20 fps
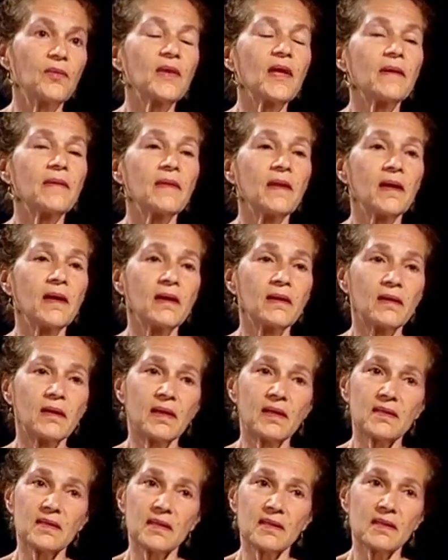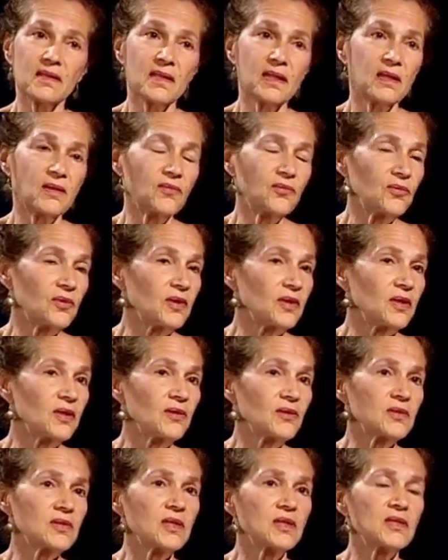And that, as I said, through the
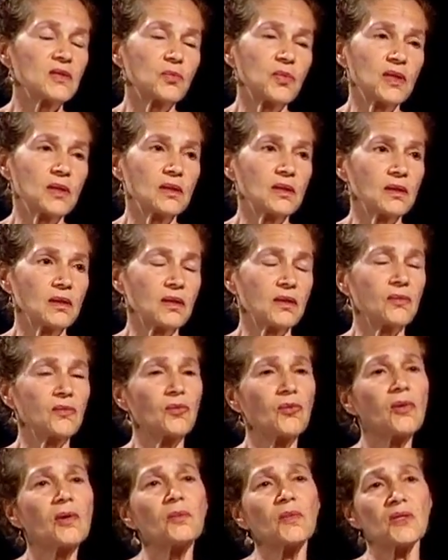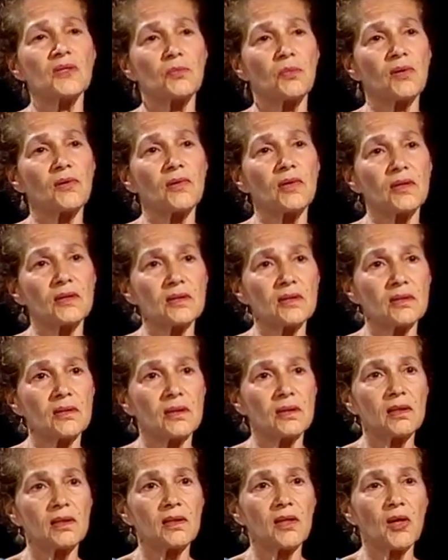years has been an enormous bonus
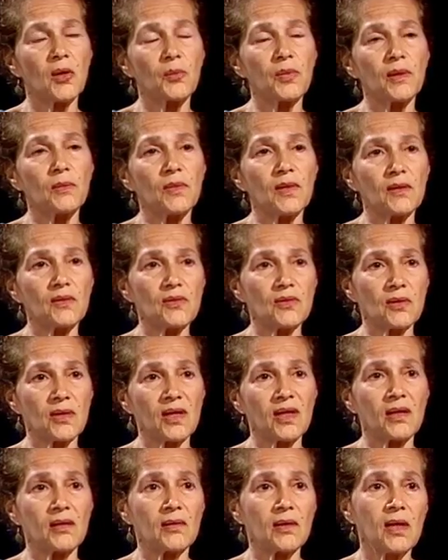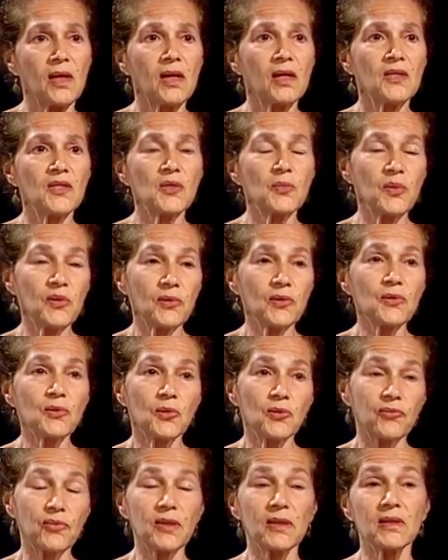in helping me to gain
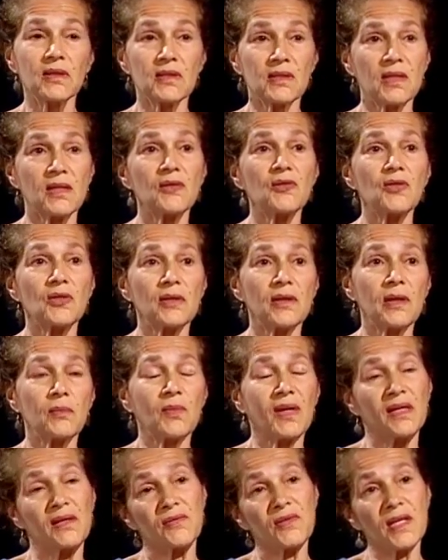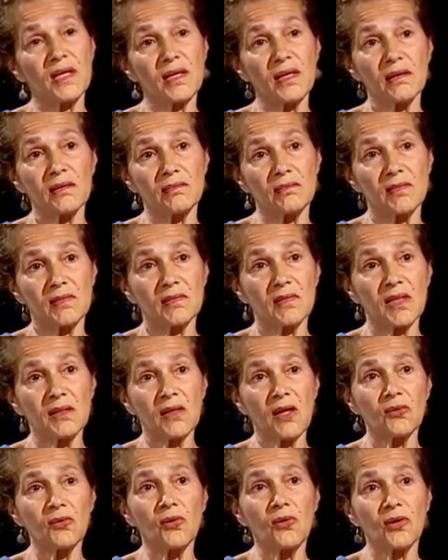spiritual realization that might have taken a
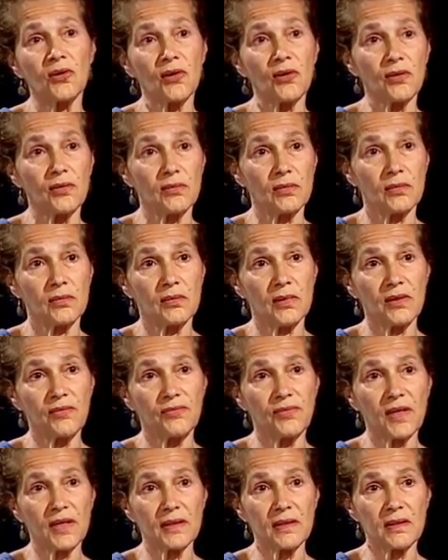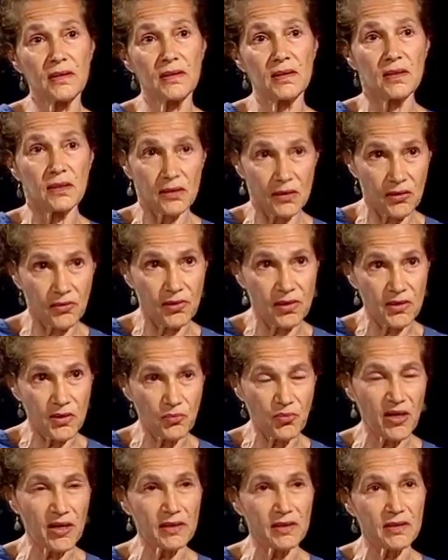lot longer if I didn't know these
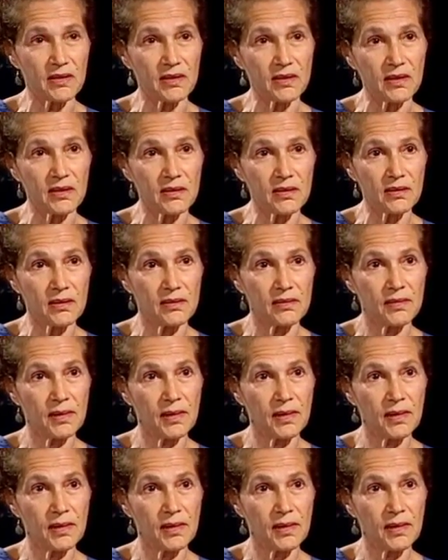practices.